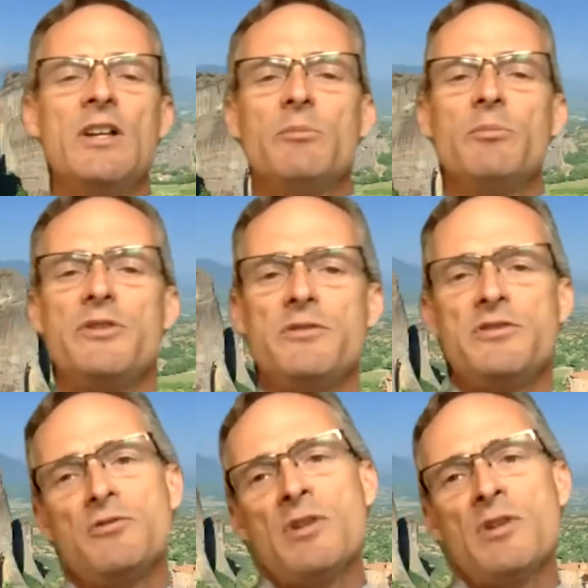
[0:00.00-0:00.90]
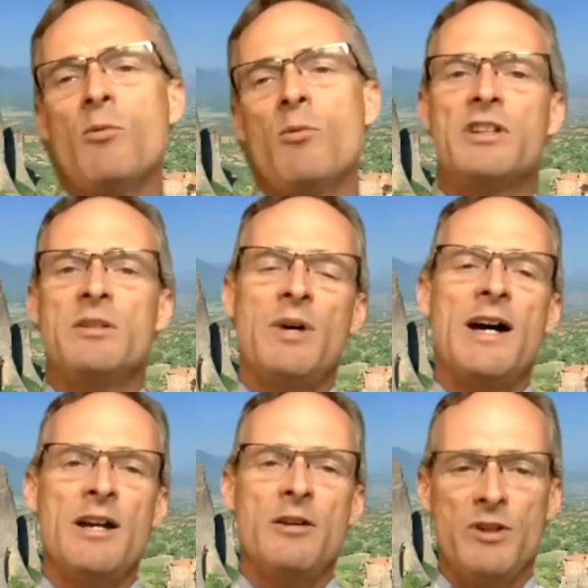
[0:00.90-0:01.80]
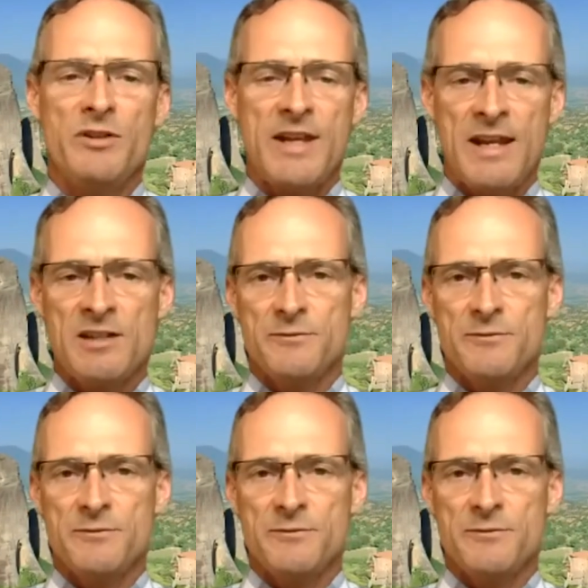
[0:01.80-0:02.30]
but that you're not walking by with hands